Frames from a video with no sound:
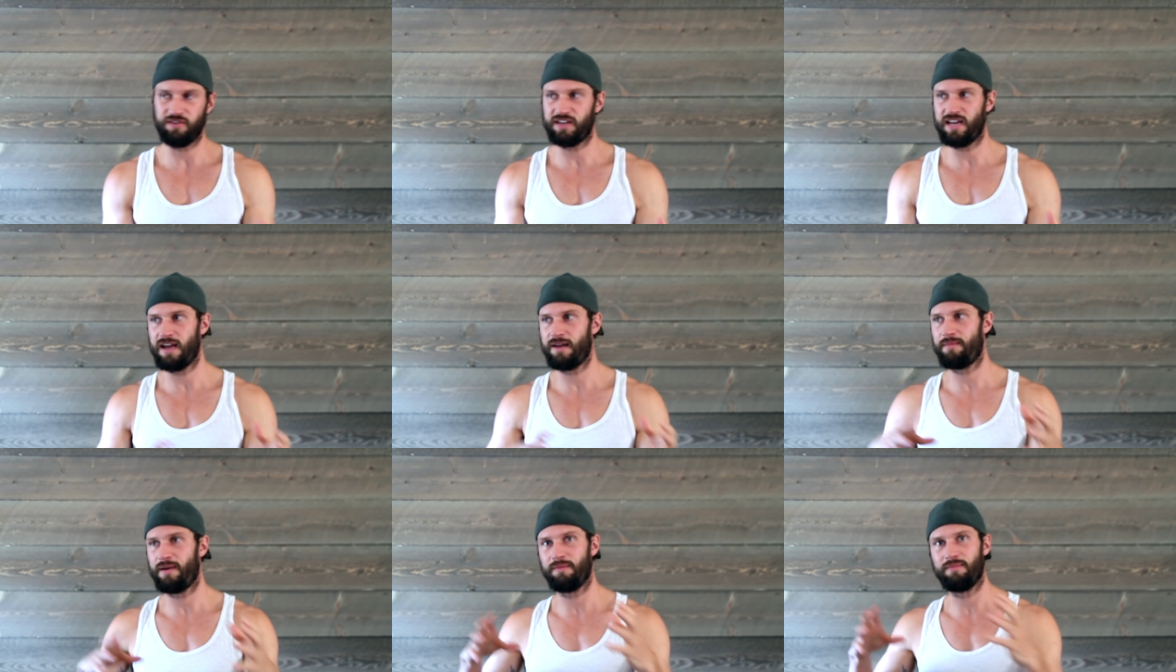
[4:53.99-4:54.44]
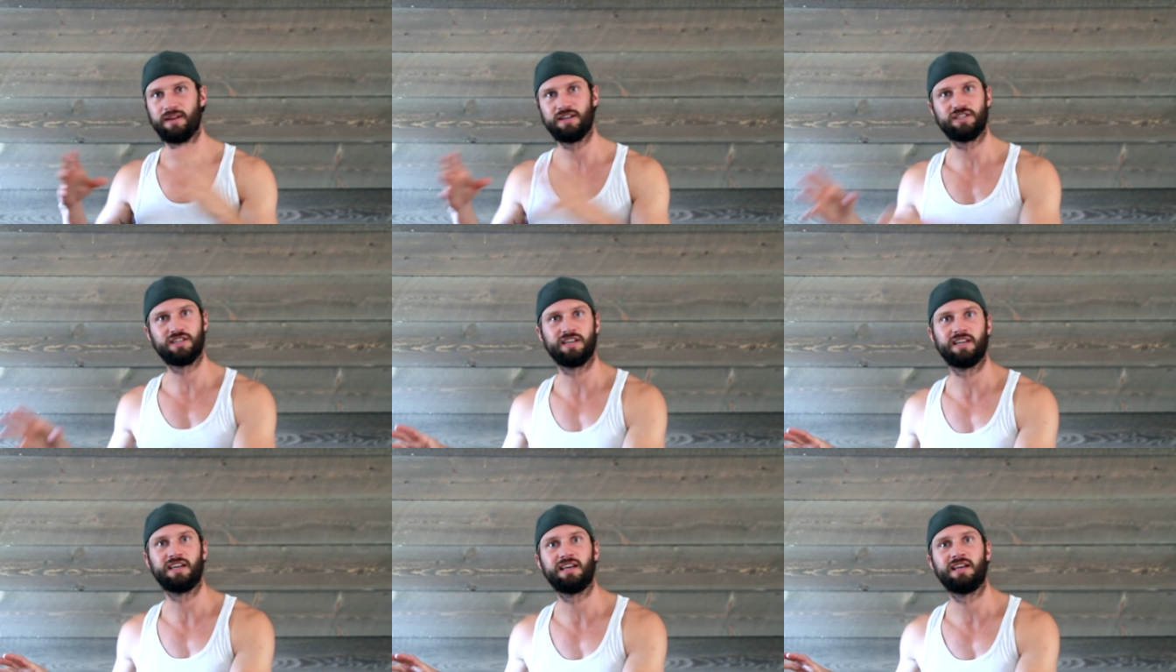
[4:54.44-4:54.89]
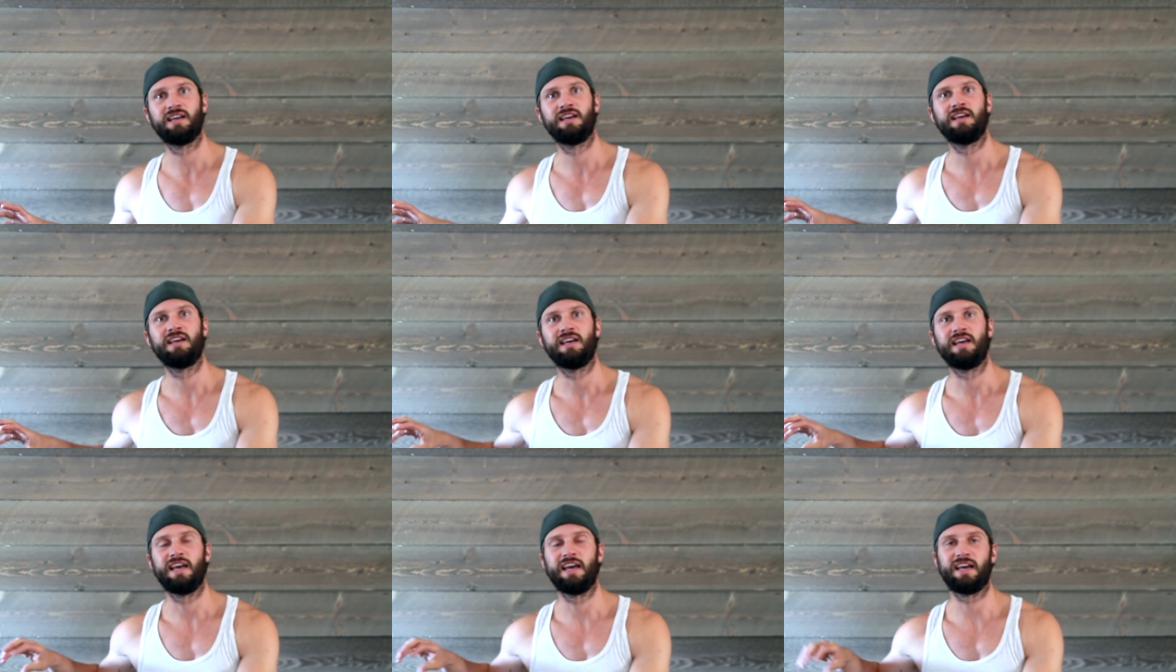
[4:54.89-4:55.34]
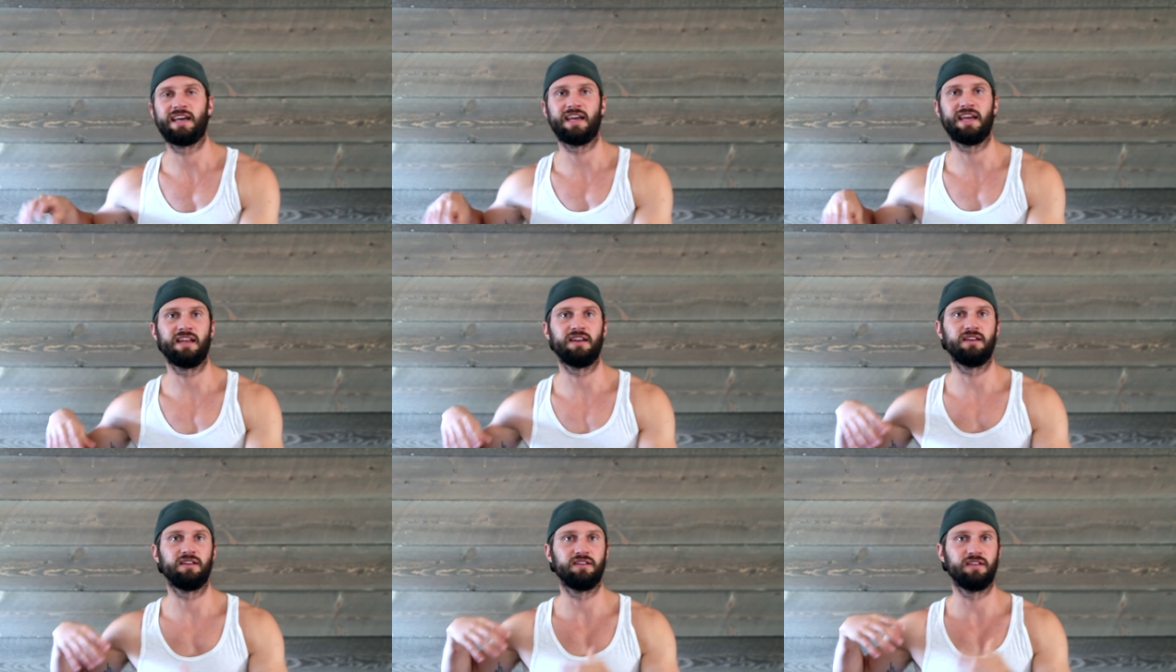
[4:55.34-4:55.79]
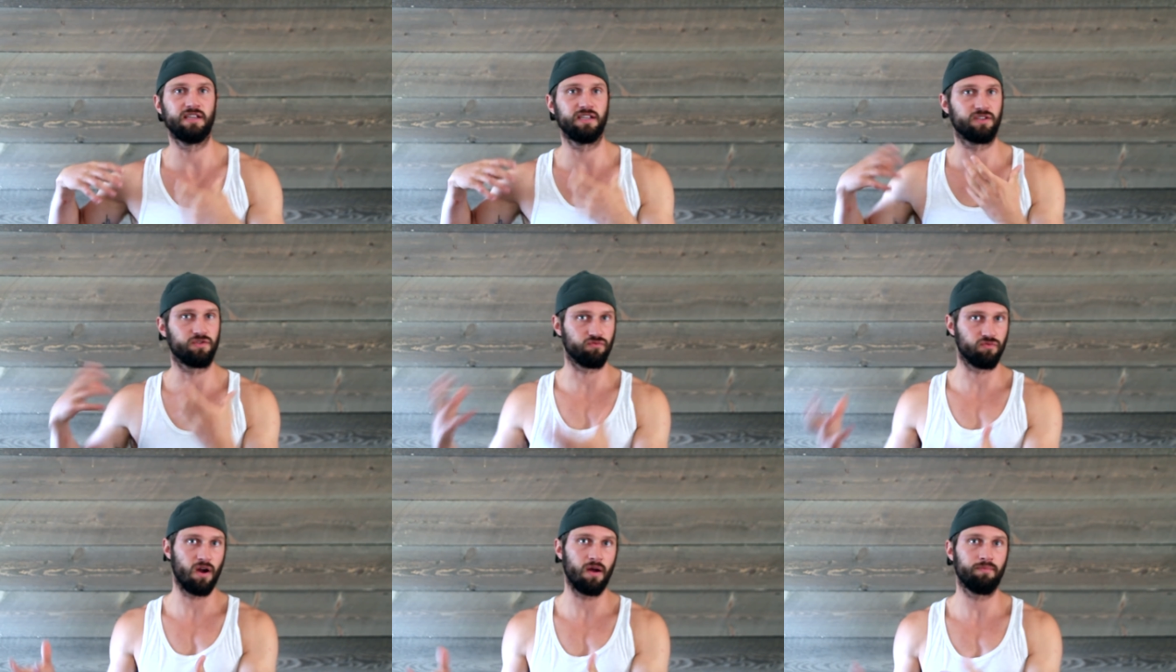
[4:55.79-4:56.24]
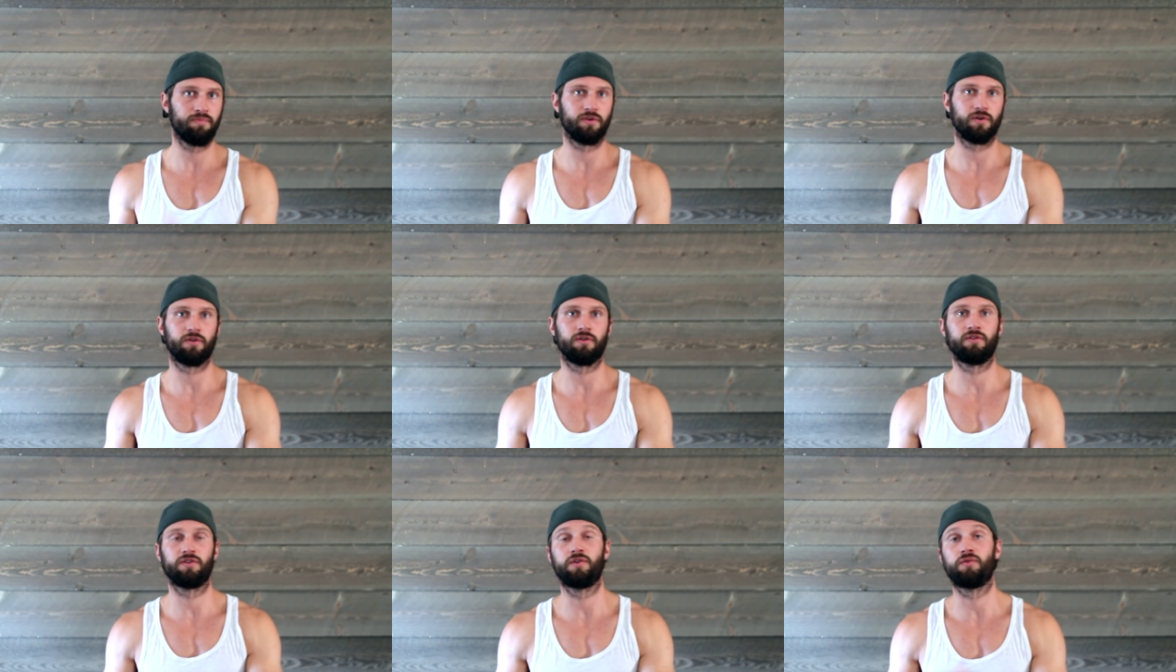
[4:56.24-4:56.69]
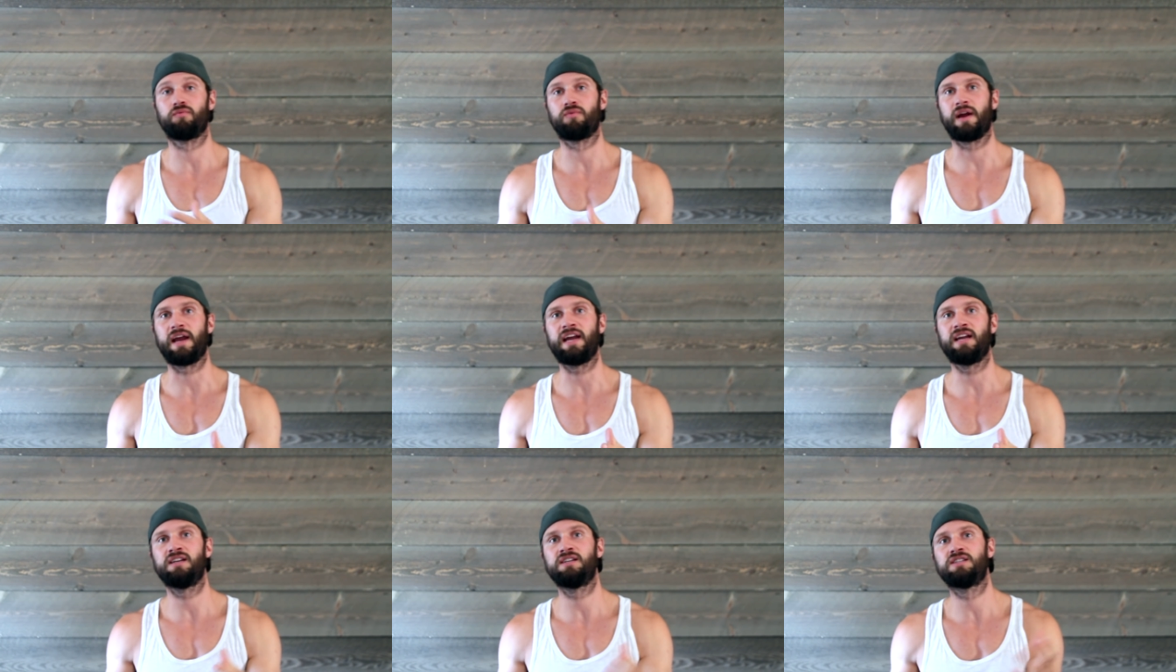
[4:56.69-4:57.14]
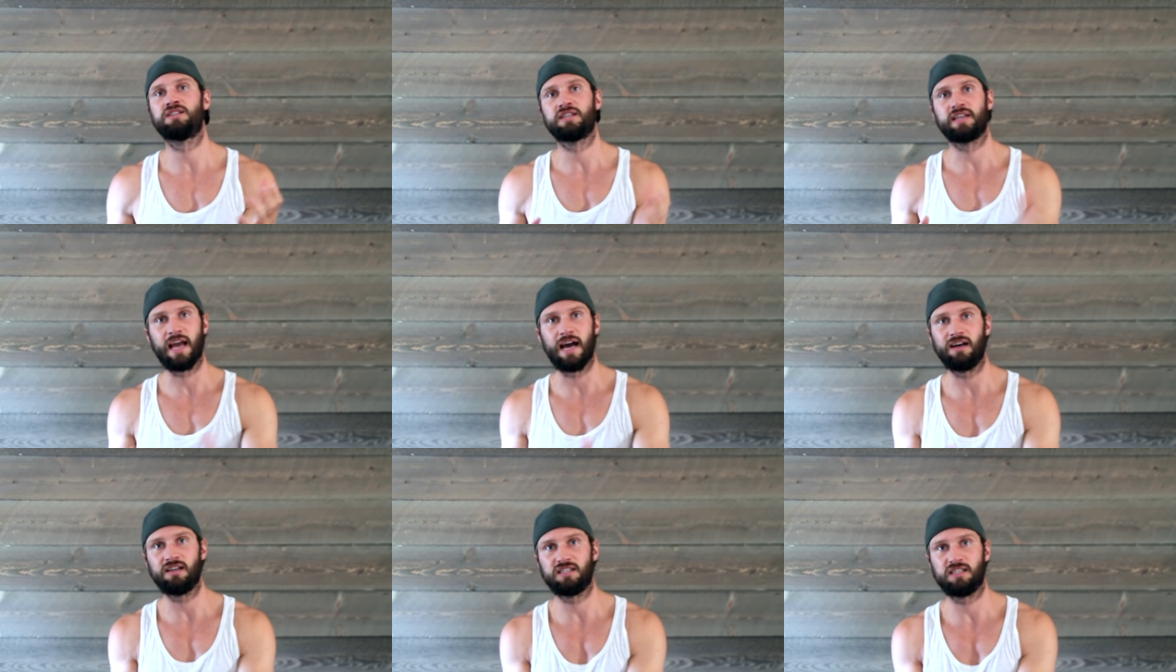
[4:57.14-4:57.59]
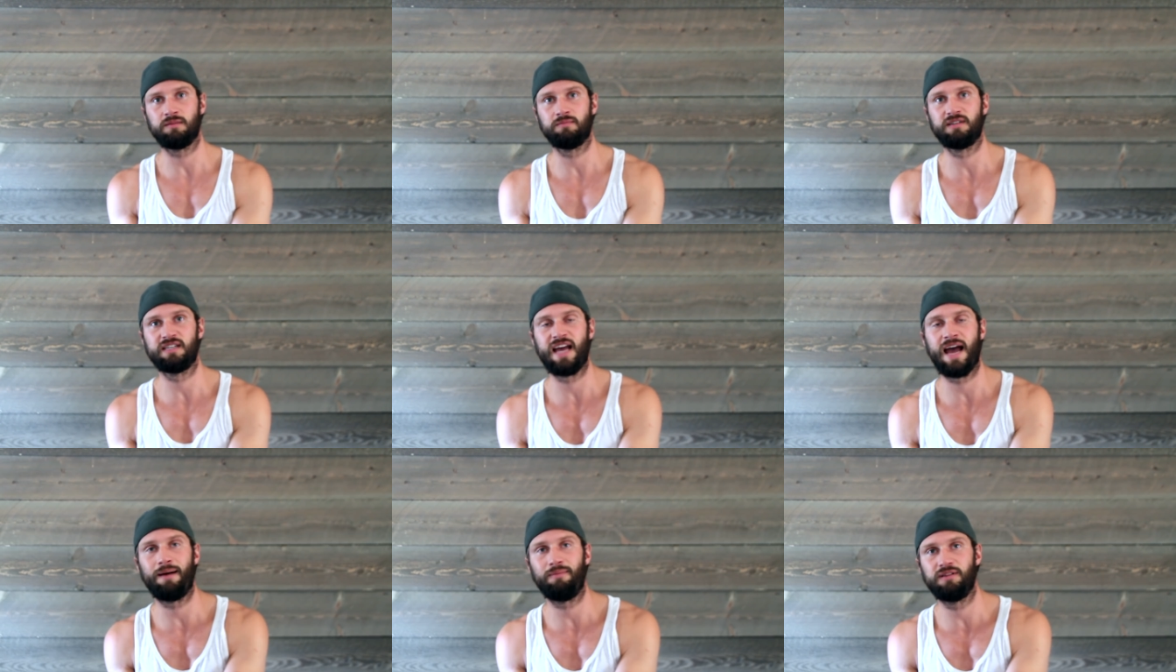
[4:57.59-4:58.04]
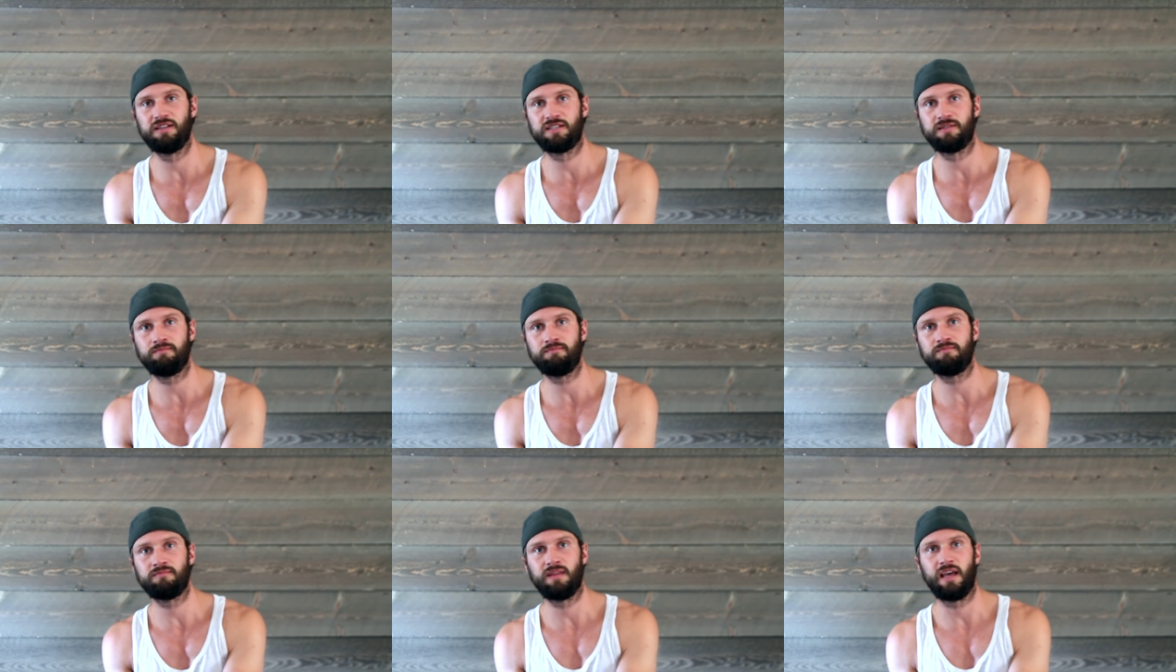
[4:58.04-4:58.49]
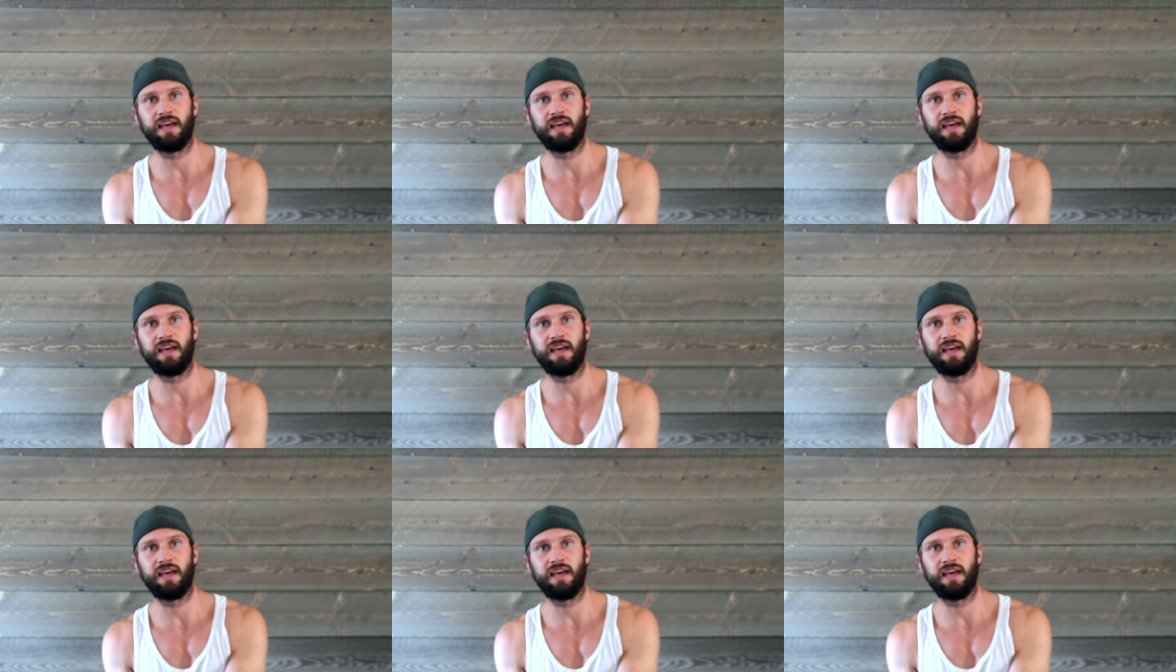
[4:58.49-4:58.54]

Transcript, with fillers: time I mention it, it can disrupt or derange calcium metabolism.